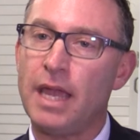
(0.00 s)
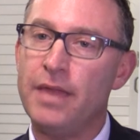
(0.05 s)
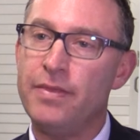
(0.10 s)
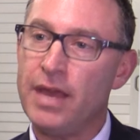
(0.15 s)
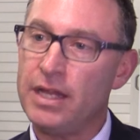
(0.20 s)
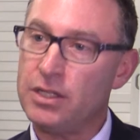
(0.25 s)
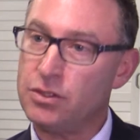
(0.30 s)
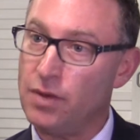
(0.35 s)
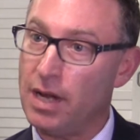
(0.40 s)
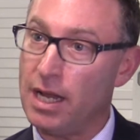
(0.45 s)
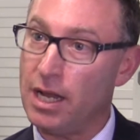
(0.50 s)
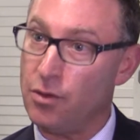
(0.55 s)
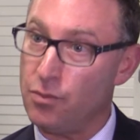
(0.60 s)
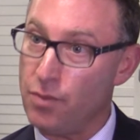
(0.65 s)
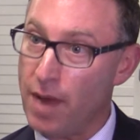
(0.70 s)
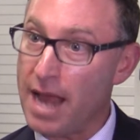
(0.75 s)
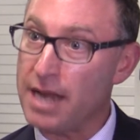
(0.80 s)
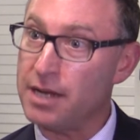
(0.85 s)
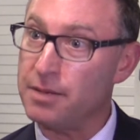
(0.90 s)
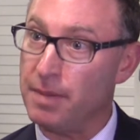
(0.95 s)
And that's really a
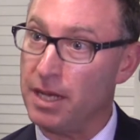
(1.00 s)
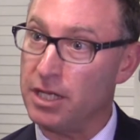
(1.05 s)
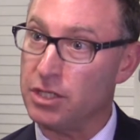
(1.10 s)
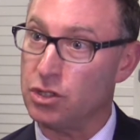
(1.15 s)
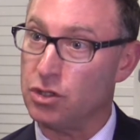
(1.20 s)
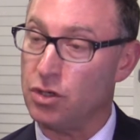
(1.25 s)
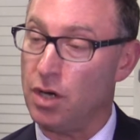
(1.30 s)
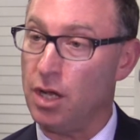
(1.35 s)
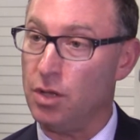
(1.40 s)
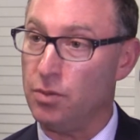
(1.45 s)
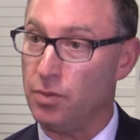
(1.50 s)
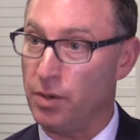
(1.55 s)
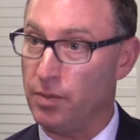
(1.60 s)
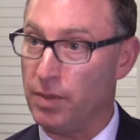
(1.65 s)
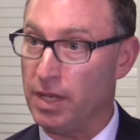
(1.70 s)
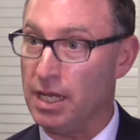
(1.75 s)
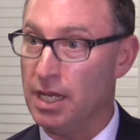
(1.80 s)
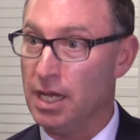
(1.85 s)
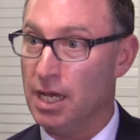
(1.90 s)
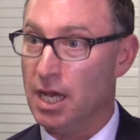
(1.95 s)
randomized trial
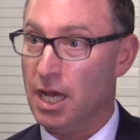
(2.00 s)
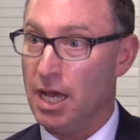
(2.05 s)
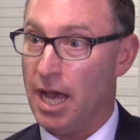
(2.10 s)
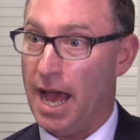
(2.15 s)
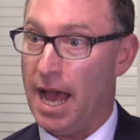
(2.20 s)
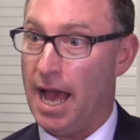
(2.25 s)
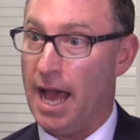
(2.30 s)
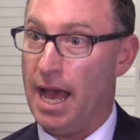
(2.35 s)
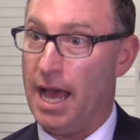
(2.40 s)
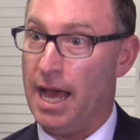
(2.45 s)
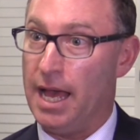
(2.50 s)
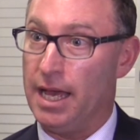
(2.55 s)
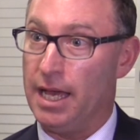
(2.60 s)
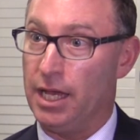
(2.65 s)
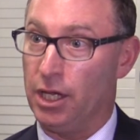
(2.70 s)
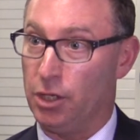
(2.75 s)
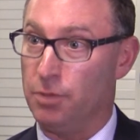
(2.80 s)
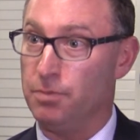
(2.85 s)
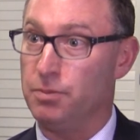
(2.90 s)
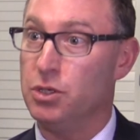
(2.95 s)
where
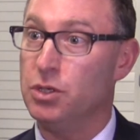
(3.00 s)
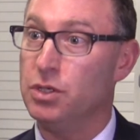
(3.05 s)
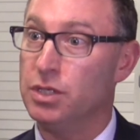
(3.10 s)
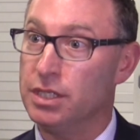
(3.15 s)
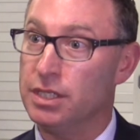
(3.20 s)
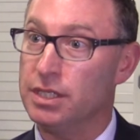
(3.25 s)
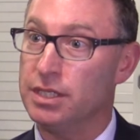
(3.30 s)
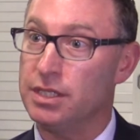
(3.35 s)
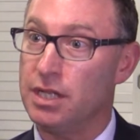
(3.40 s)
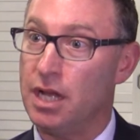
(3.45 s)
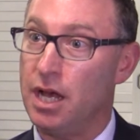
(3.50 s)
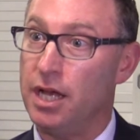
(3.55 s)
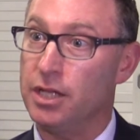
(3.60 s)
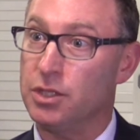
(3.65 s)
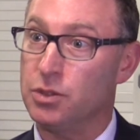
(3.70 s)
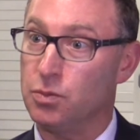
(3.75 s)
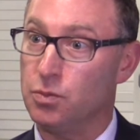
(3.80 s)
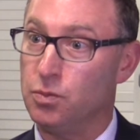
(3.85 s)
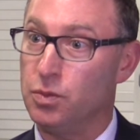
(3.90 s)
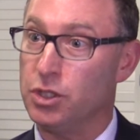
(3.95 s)
a computer
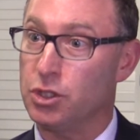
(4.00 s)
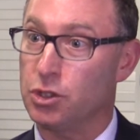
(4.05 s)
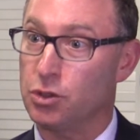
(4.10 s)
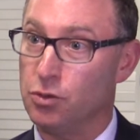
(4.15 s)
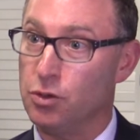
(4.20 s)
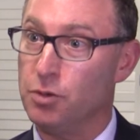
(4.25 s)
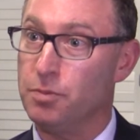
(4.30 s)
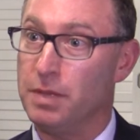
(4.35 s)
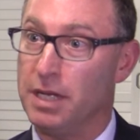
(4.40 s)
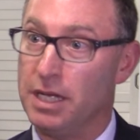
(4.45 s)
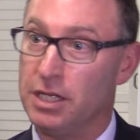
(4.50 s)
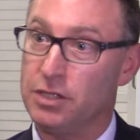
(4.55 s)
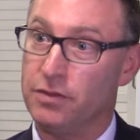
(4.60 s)
decides which group